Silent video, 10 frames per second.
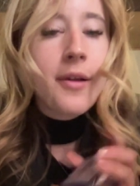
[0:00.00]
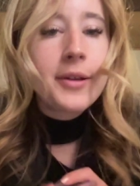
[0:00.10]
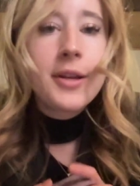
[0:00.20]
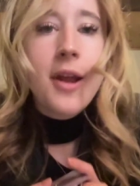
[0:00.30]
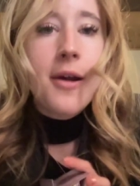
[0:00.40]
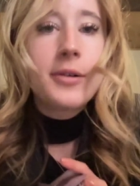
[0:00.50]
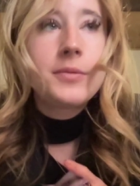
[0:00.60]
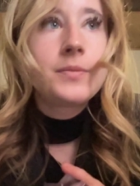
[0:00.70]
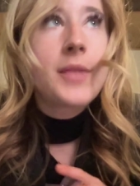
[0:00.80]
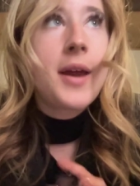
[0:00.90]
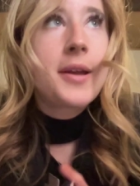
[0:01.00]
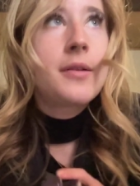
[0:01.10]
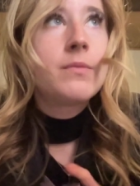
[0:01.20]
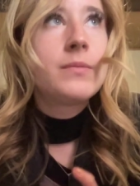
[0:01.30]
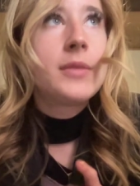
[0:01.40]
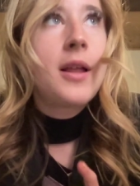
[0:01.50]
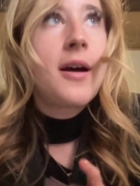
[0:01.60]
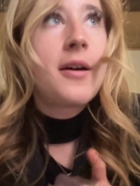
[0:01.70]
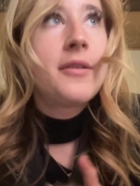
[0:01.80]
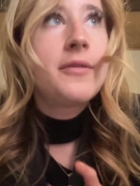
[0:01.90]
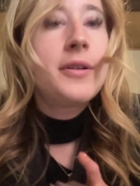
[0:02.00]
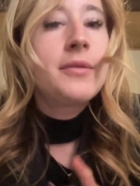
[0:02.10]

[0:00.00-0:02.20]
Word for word: You know, like love.